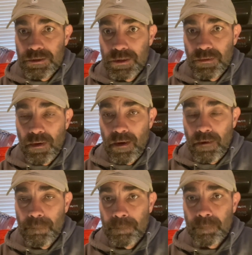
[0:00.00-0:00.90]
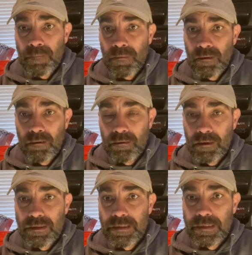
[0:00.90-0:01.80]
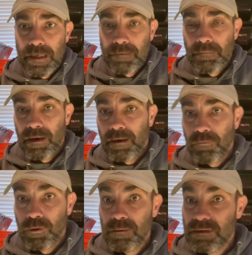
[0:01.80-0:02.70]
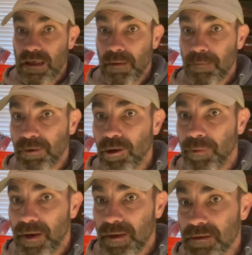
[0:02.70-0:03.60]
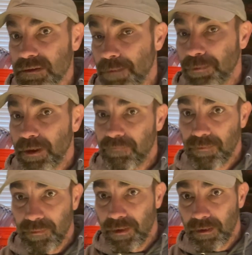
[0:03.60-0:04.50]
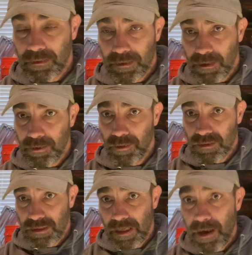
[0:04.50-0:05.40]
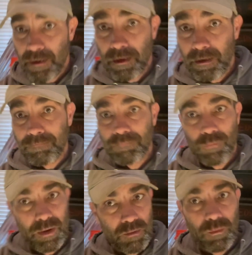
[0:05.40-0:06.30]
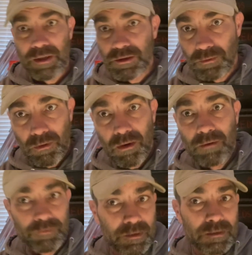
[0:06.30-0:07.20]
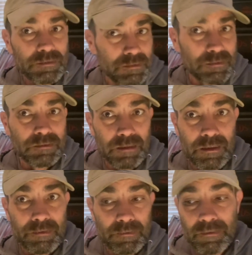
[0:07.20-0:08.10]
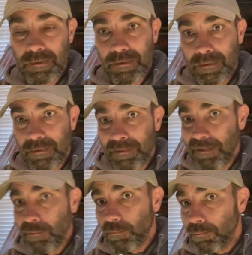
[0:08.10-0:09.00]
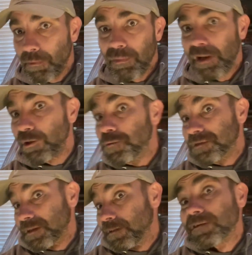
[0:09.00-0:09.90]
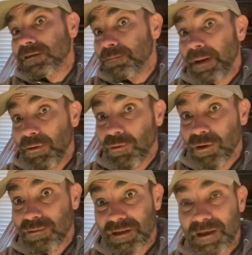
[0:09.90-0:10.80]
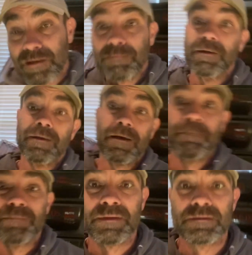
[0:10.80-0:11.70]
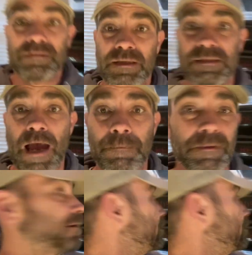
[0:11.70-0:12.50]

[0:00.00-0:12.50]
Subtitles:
to, I need to get my worms out of my breeder bins, separate them from the cocoons and that. I waited way too long for this, and I made an oopsie. There's some baby worms in there, but things happen.